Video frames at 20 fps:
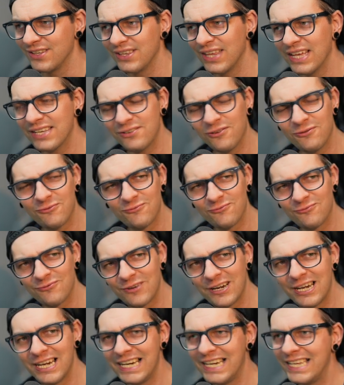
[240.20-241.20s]
That's a
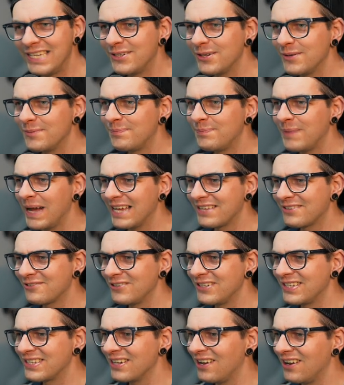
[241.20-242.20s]
really good
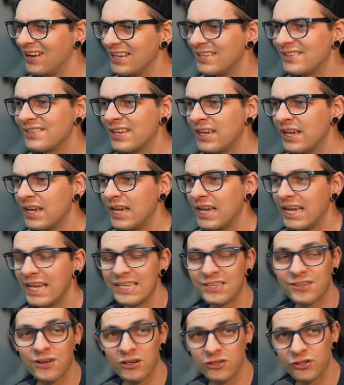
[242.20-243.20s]
battery size.
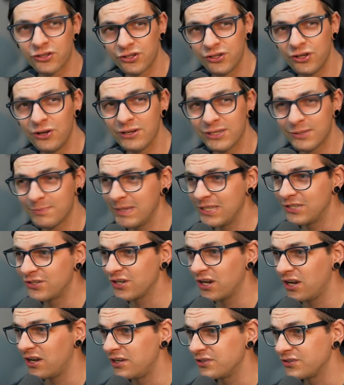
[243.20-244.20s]
It's got a USB
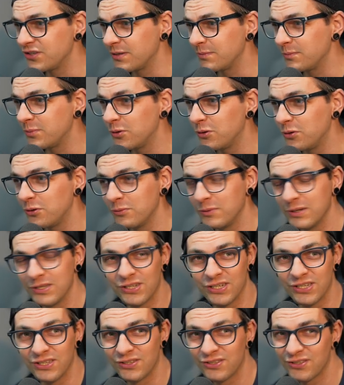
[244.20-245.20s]
charging port,
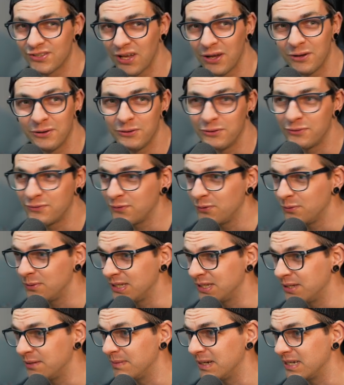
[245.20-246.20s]
which is so useful
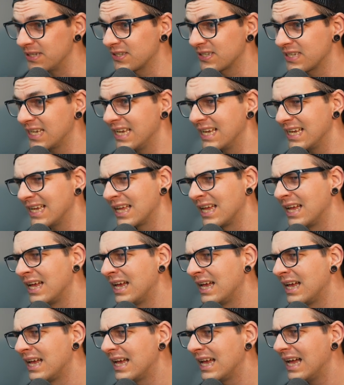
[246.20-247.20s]
when you're busking.
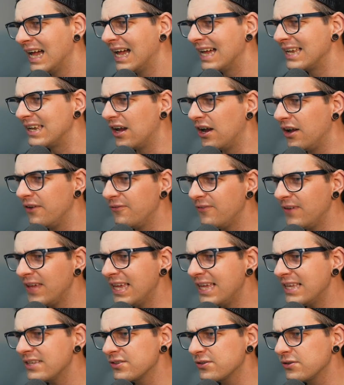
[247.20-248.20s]
And I
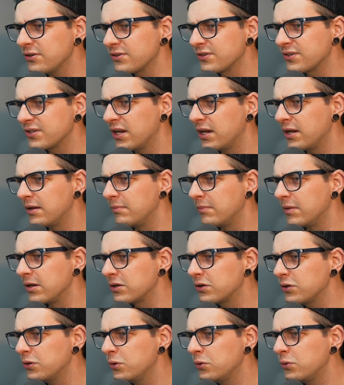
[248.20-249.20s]
think it's got some
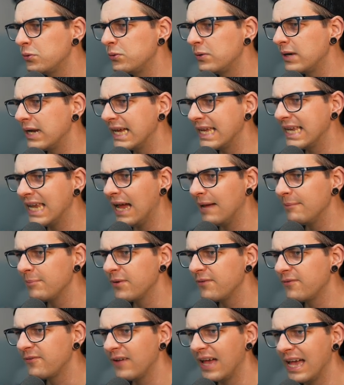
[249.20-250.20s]
cool in-app
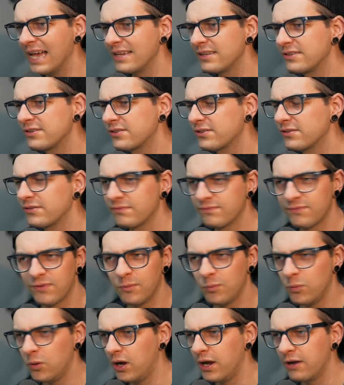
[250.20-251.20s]
effects
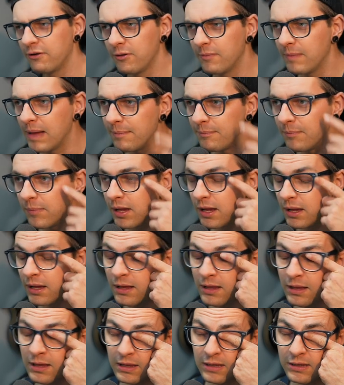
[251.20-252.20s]
from what I remember.
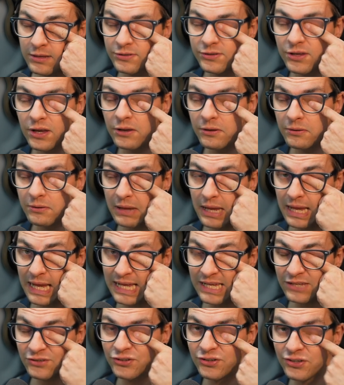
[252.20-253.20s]
So
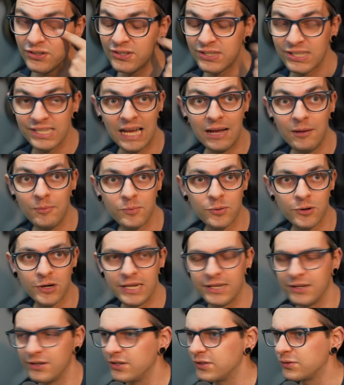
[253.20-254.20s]
it should sound pretty
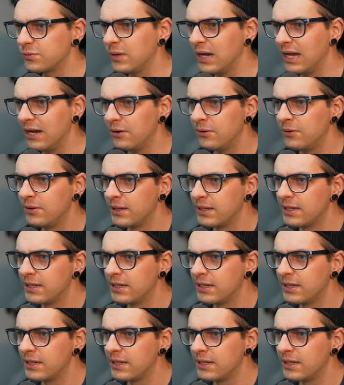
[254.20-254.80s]
good as well.